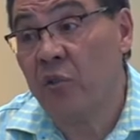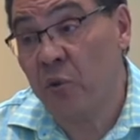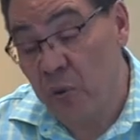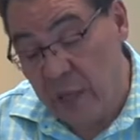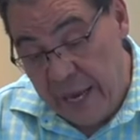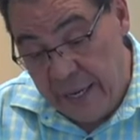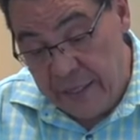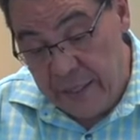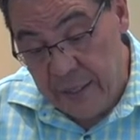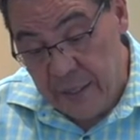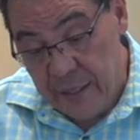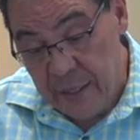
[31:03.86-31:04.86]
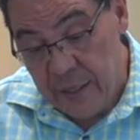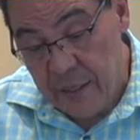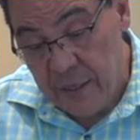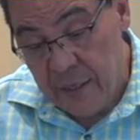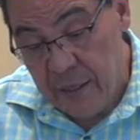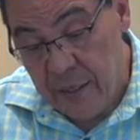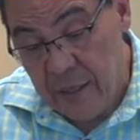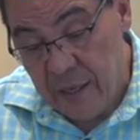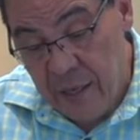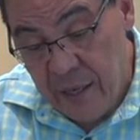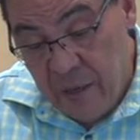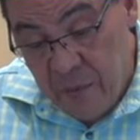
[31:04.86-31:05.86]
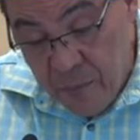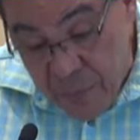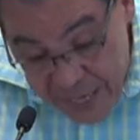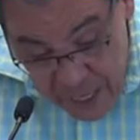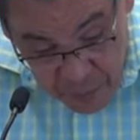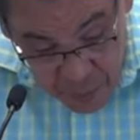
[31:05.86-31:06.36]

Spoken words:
too late. Many